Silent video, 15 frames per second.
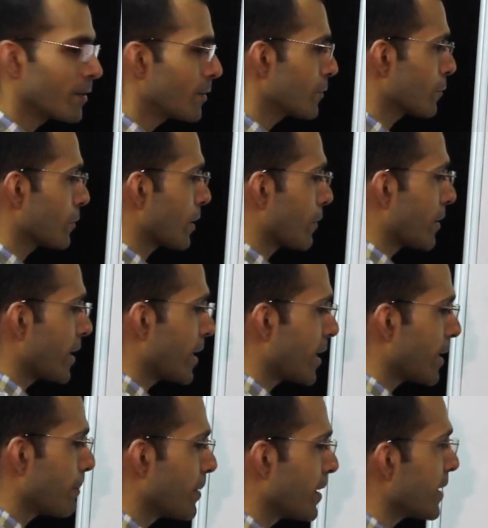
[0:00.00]
So now
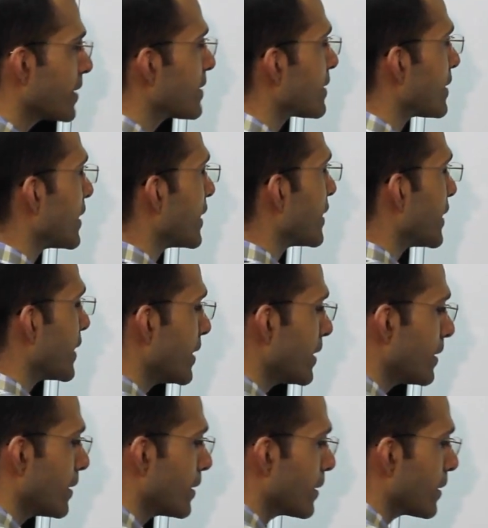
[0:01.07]
A, B, C,
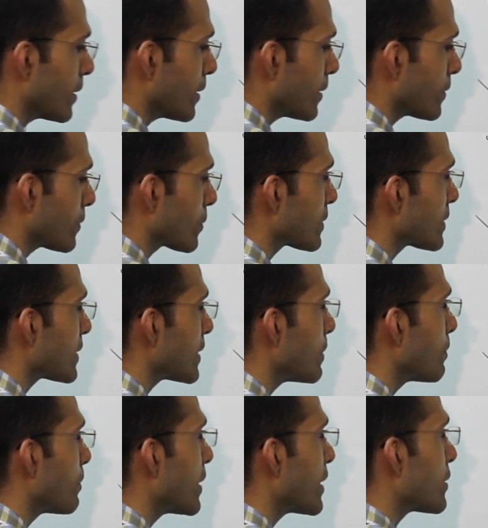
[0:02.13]
D. So
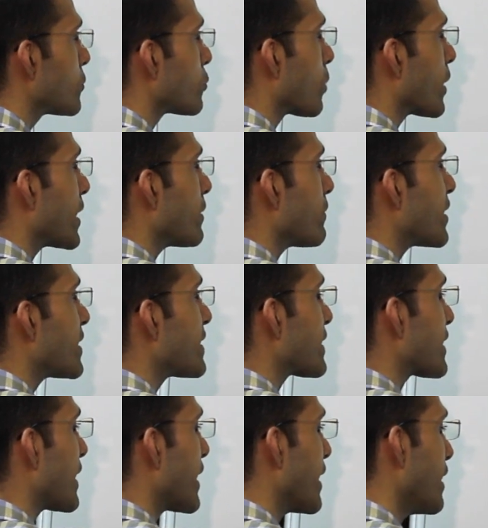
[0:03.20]
simply join with
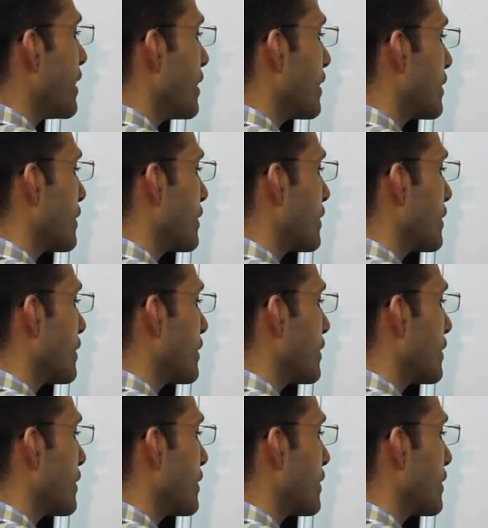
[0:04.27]
scale.